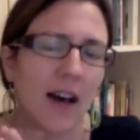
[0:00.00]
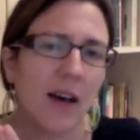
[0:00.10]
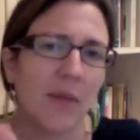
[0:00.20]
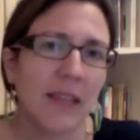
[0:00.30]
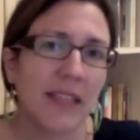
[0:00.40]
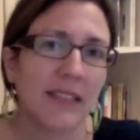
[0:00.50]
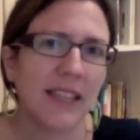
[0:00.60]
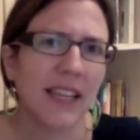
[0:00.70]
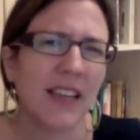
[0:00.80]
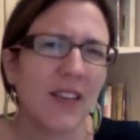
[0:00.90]
place
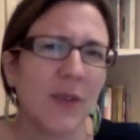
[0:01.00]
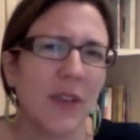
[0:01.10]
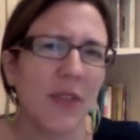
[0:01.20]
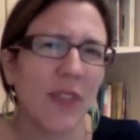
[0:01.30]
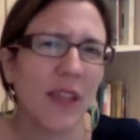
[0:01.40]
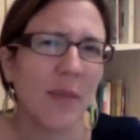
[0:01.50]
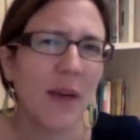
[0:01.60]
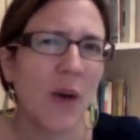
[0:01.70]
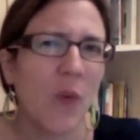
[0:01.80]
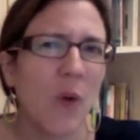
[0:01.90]
in, you can think
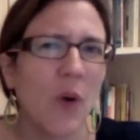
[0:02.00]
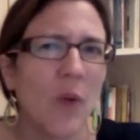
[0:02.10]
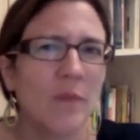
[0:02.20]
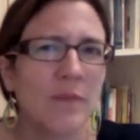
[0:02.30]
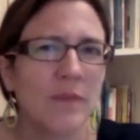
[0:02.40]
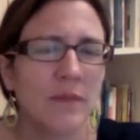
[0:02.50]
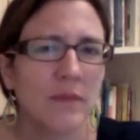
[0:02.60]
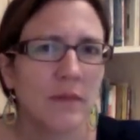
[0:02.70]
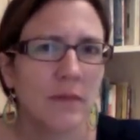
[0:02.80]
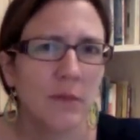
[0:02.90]
about, well,
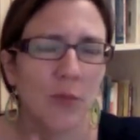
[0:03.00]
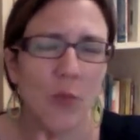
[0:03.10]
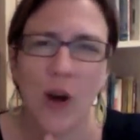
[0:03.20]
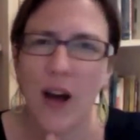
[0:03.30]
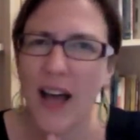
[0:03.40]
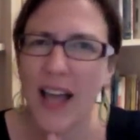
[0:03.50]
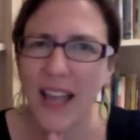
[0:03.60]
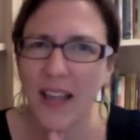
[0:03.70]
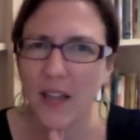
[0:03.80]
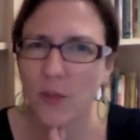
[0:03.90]

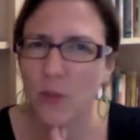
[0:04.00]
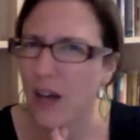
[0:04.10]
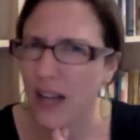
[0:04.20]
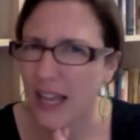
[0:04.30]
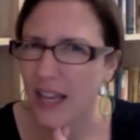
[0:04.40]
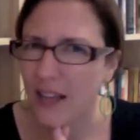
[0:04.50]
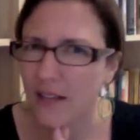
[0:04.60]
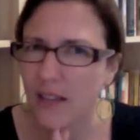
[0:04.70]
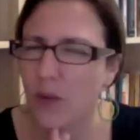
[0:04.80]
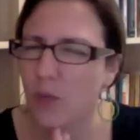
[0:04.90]
why?
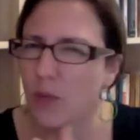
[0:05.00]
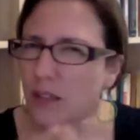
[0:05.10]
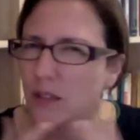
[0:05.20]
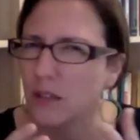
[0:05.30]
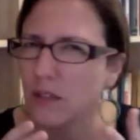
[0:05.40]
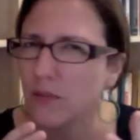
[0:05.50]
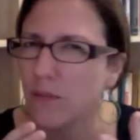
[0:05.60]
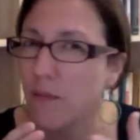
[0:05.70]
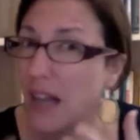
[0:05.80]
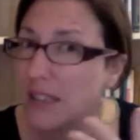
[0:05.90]
Like, what sort of
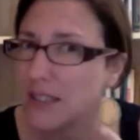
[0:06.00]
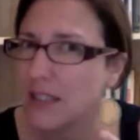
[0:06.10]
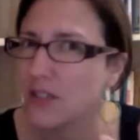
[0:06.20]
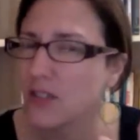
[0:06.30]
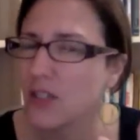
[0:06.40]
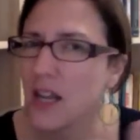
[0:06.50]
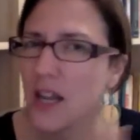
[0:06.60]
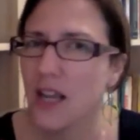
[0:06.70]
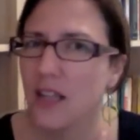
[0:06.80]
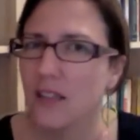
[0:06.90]
message
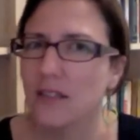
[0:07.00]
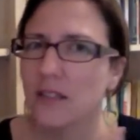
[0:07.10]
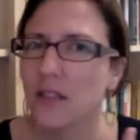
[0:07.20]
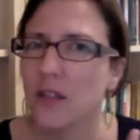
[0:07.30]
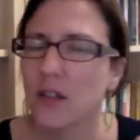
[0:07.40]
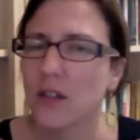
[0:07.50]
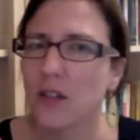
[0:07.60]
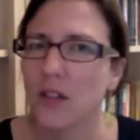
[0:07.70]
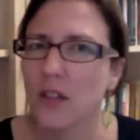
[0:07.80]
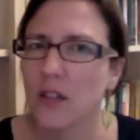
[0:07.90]
is
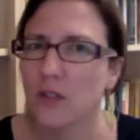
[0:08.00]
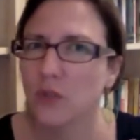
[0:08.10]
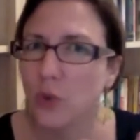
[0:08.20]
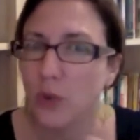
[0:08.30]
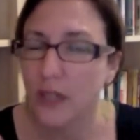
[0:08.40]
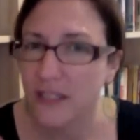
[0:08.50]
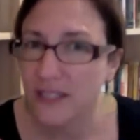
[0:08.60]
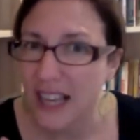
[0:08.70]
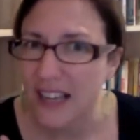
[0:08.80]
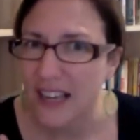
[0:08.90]
the story
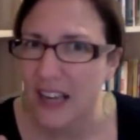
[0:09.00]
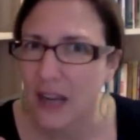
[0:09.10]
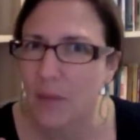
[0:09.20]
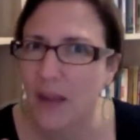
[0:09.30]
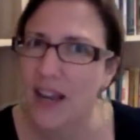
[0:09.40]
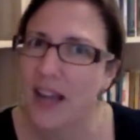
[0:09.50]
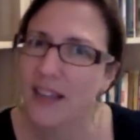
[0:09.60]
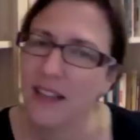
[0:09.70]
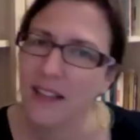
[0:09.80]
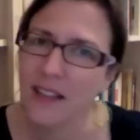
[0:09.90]
sending by not
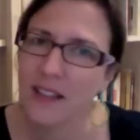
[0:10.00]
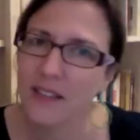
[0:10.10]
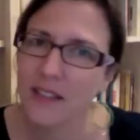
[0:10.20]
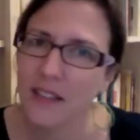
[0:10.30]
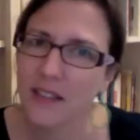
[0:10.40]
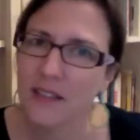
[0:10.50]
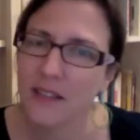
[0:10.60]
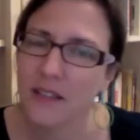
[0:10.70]
telling us this?